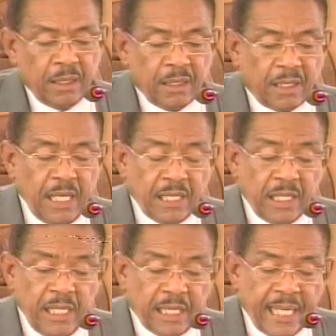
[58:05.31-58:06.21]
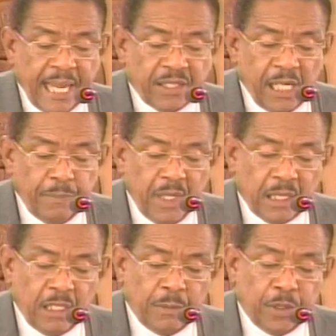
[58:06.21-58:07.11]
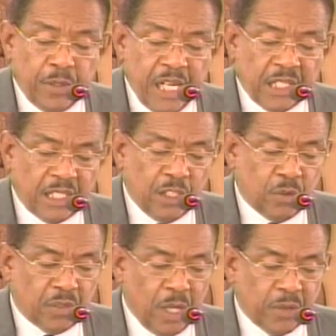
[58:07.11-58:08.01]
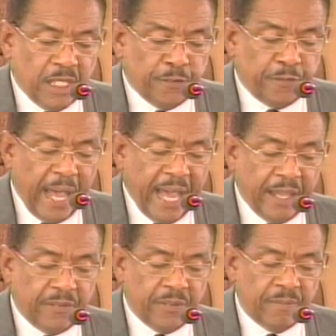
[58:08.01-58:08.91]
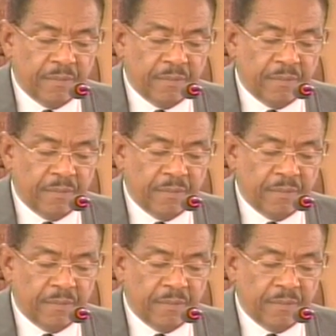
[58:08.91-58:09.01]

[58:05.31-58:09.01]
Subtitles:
Since the international meeting in Mauritius in 2005,